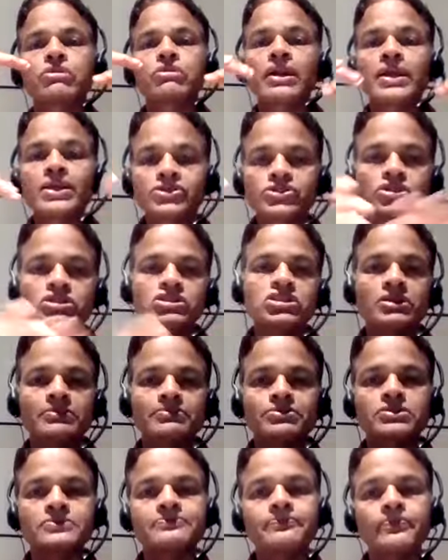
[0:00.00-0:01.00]

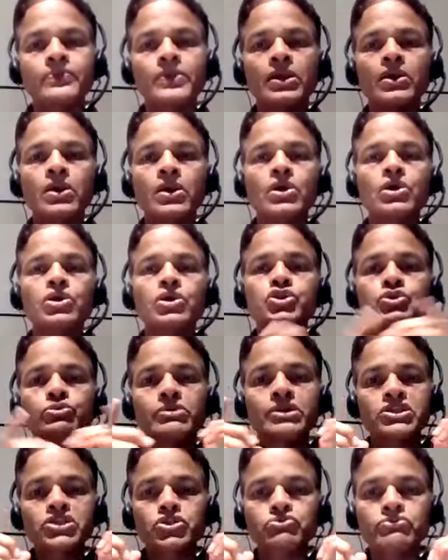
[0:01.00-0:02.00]
relationships so
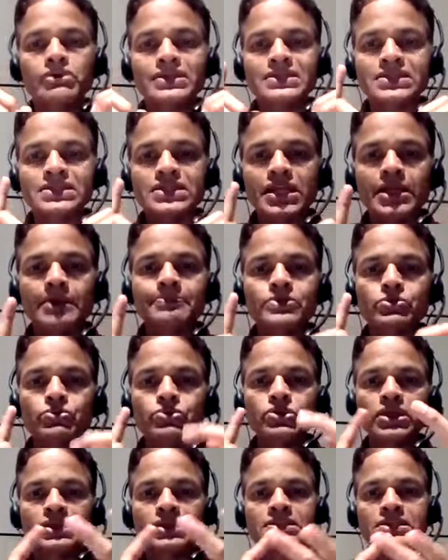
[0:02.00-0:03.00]
as to escape two
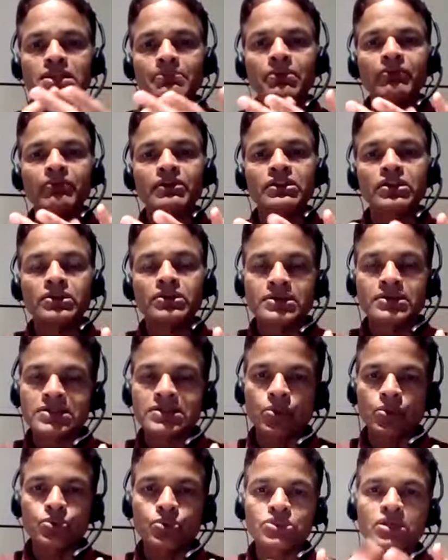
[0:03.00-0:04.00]
things, number one, the
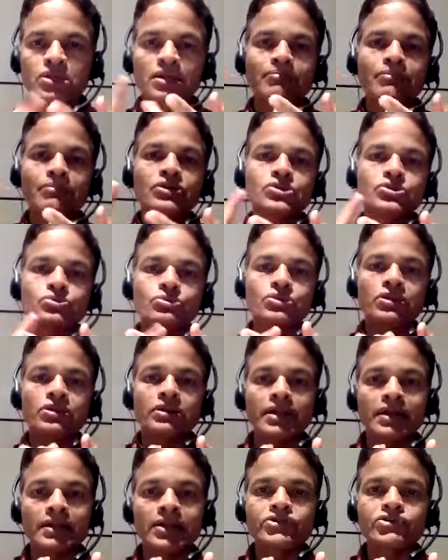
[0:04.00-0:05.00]
disclosure, number two, the
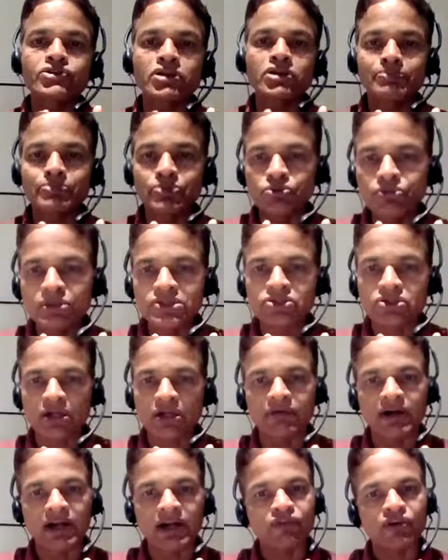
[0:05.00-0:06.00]
regulatory approvals
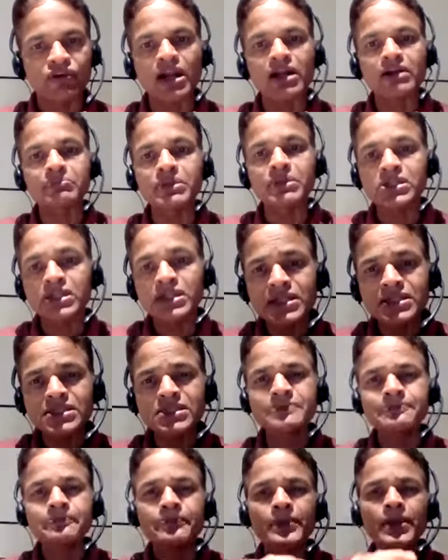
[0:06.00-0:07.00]
required for
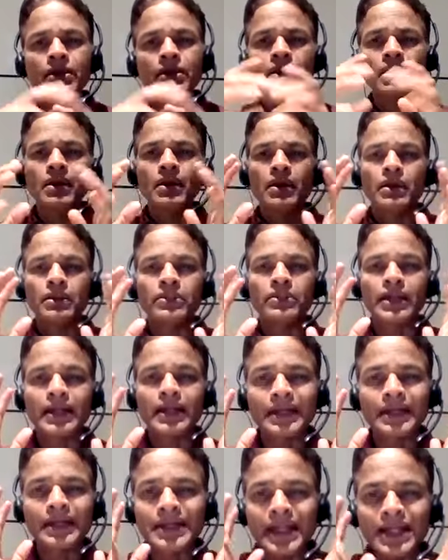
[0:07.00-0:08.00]
RPTs, the
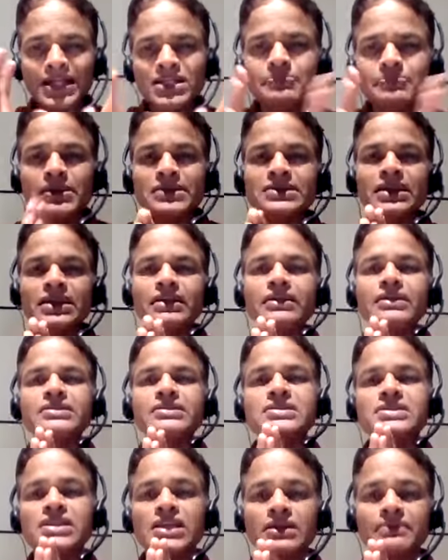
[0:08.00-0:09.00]
intent basically
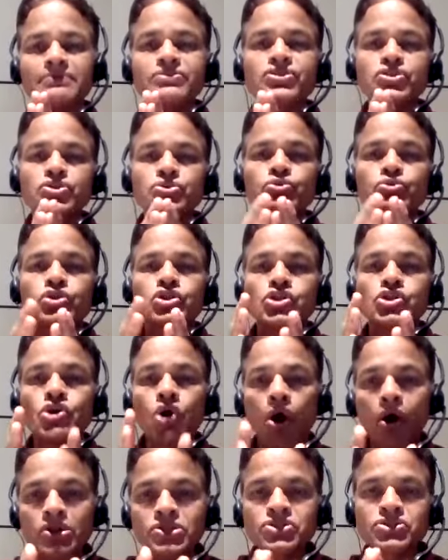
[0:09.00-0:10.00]
seems to
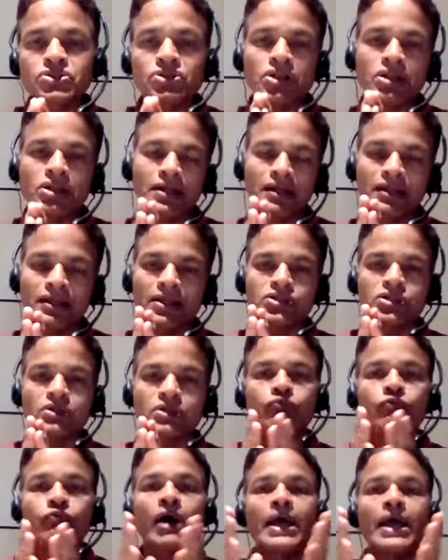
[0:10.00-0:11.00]
dodge the
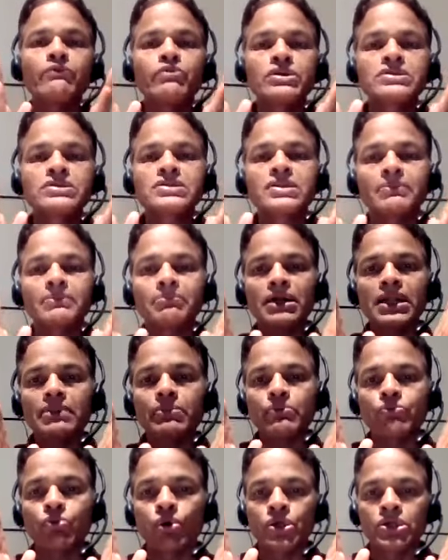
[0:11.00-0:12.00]
regulation. Why would somebody
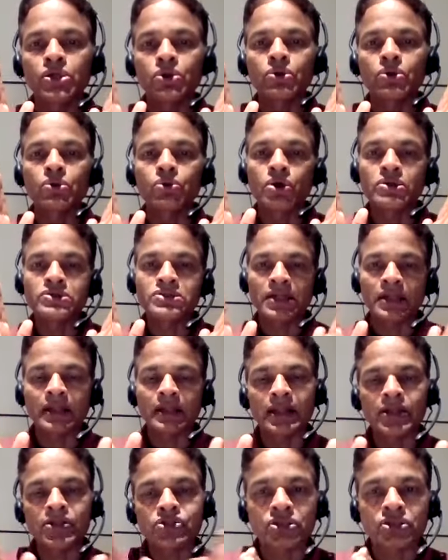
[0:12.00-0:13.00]
be wanting to dodge
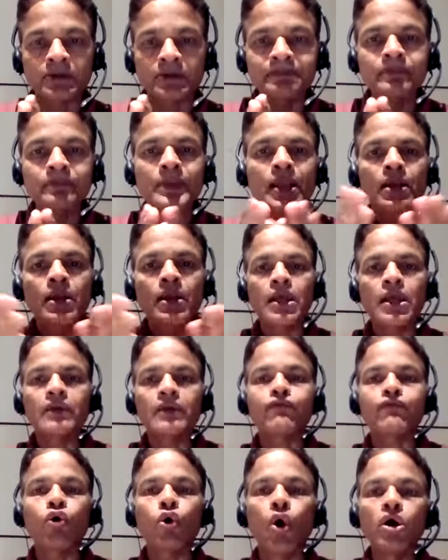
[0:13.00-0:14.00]
regulation
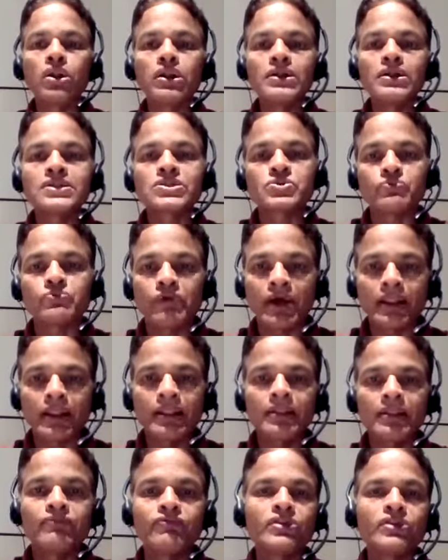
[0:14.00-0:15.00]
if all is
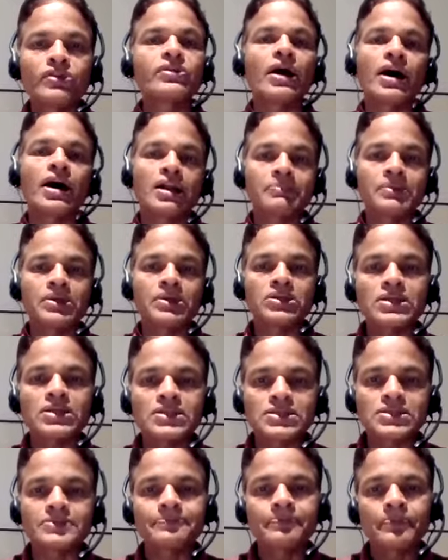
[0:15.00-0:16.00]
well with
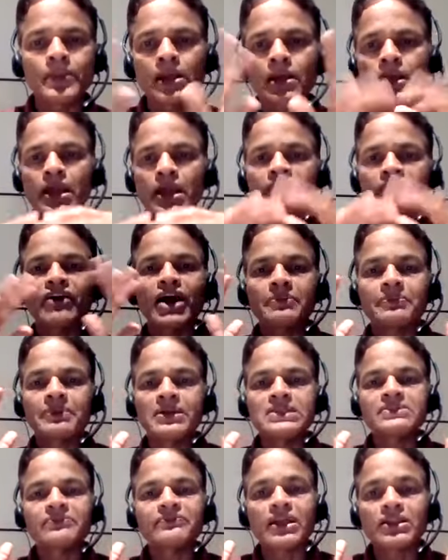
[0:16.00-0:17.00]
RPTs? If
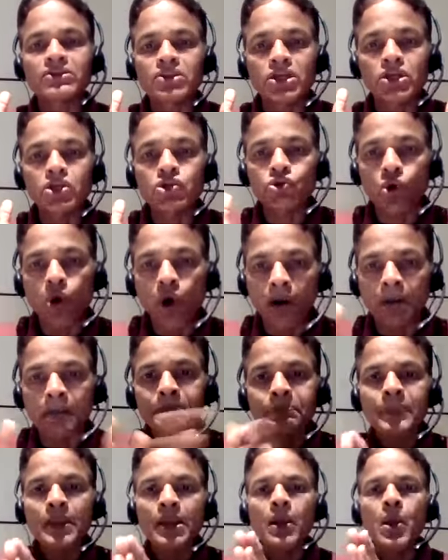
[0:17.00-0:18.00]
RPTs have nothing wrong,
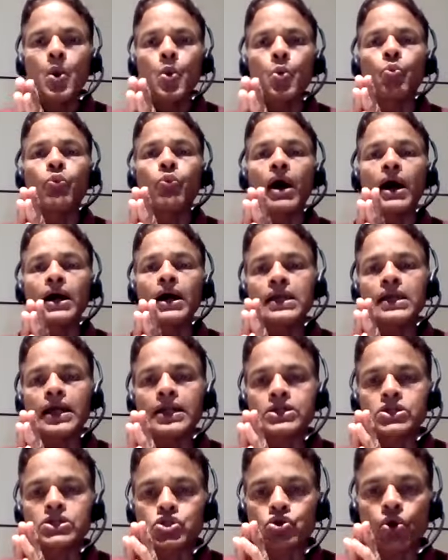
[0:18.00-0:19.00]
why
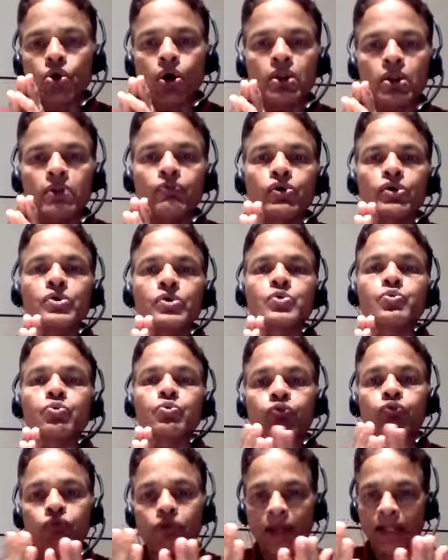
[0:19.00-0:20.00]
at all would
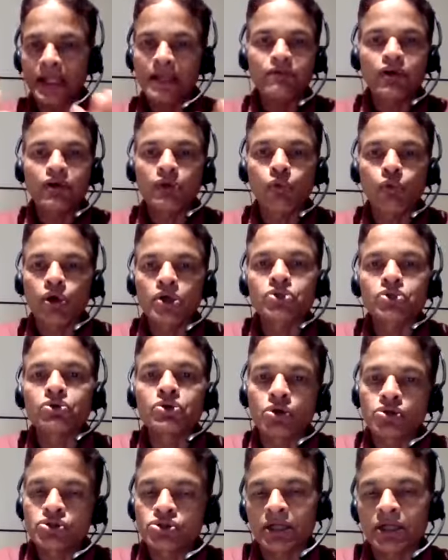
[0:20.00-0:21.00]
anyone want to
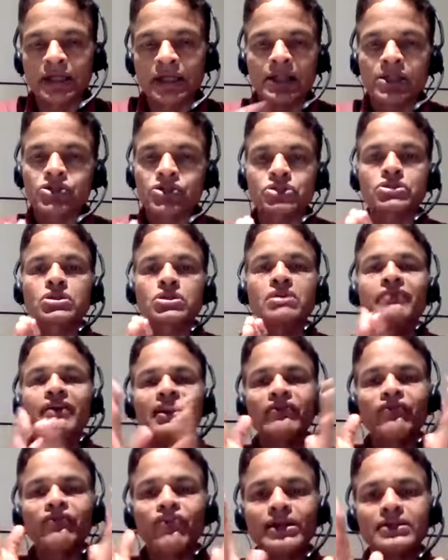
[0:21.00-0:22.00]
dodge regulation? So the
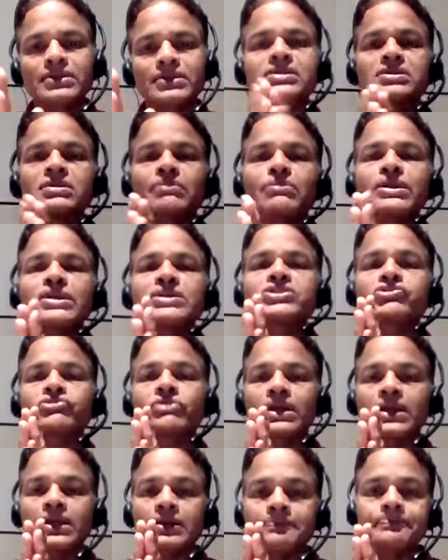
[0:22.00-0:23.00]
very fact that somebody is
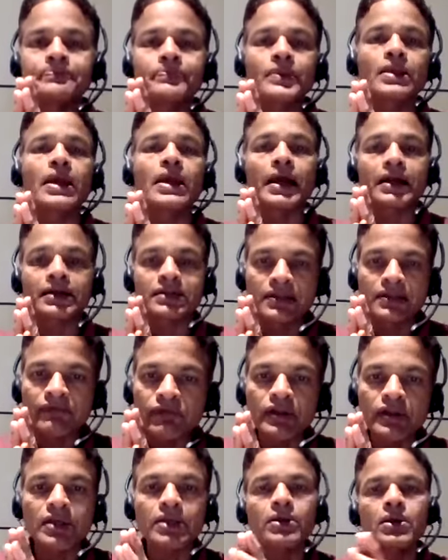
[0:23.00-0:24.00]
trying
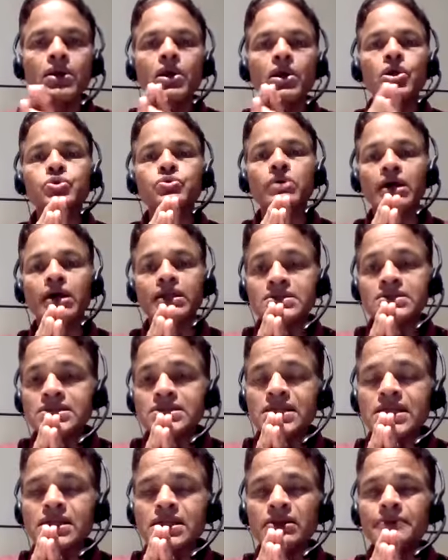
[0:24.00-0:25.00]
actively to
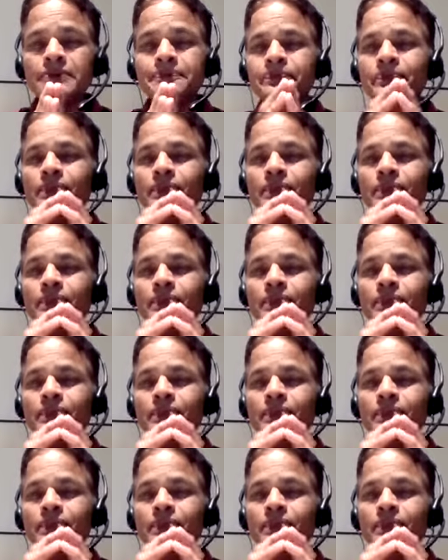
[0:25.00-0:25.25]
conceal